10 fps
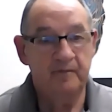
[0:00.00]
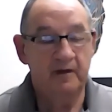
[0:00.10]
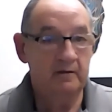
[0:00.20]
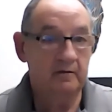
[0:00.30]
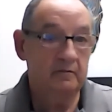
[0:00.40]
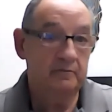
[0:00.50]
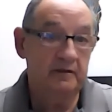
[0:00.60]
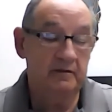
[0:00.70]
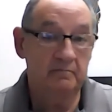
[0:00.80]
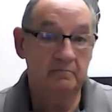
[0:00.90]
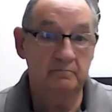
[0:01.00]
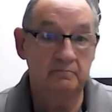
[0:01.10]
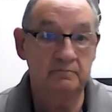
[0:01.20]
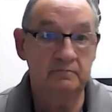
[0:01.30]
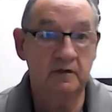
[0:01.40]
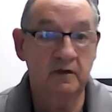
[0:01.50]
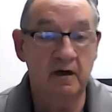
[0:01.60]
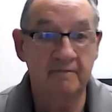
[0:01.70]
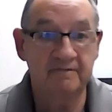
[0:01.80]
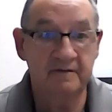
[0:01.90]
And it could be
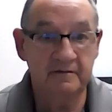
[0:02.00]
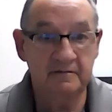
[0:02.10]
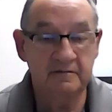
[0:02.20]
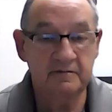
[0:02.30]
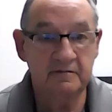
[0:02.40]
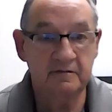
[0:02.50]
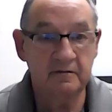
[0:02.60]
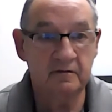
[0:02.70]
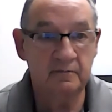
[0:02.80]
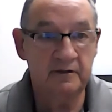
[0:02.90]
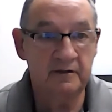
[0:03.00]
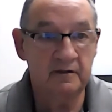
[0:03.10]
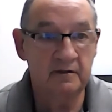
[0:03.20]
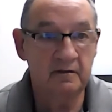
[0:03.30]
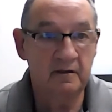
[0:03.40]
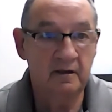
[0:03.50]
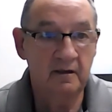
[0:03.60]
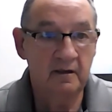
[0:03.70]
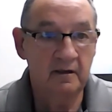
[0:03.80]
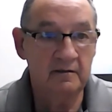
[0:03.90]
confidence, it could be a
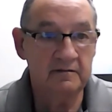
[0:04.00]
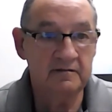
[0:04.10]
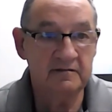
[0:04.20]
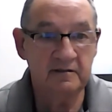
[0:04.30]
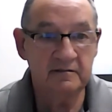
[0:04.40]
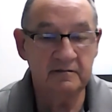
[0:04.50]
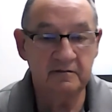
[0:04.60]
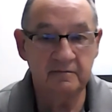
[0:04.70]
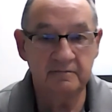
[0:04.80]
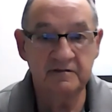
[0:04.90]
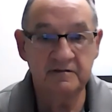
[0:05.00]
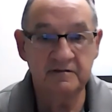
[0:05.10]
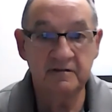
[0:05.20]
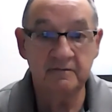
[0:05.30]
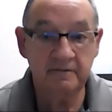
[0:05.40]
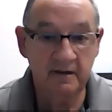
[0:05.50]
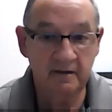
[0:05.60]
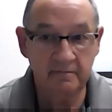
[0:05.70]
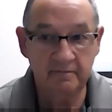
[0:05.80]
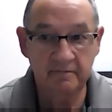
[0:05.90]
sense of self
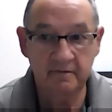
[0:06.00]
love.